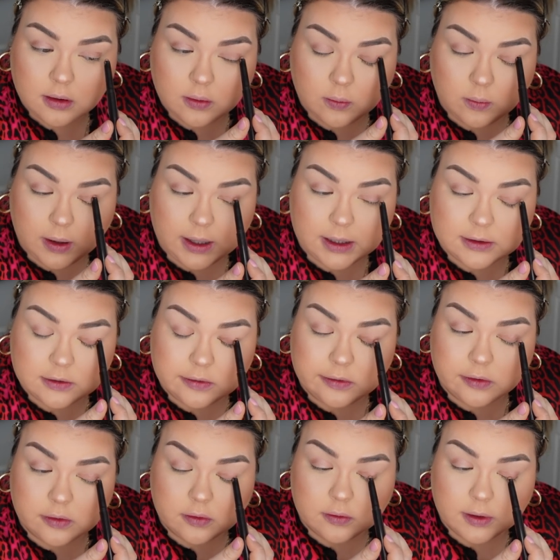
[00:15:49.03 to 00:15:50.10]
way to
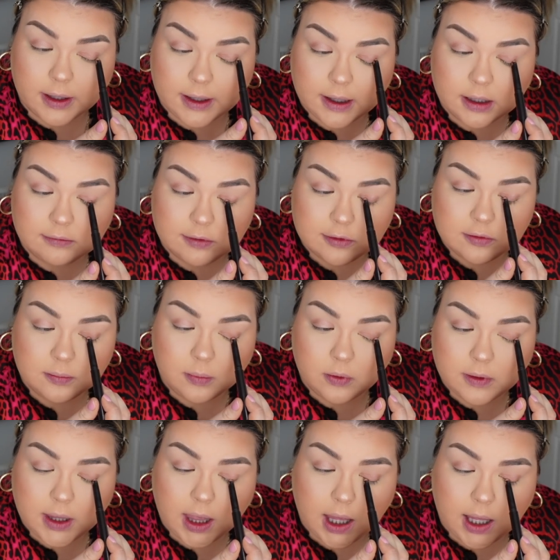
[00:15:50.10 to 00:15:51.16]
do like kind of a
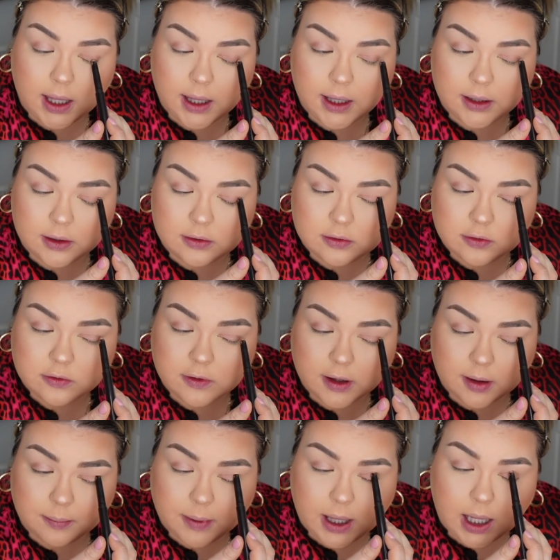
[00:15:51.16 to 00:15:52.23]
smoky eye or just
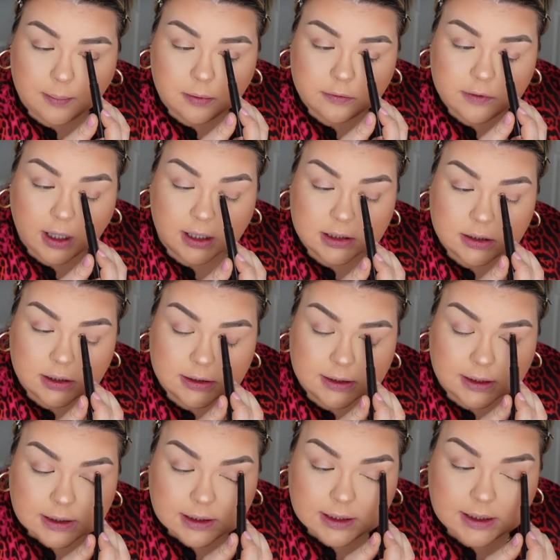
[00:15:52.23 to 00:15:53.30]
like a pop of color on the
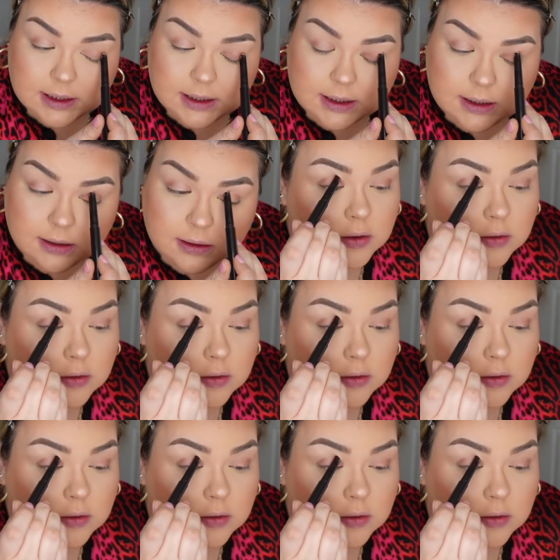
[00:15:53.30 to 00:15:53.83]
lid.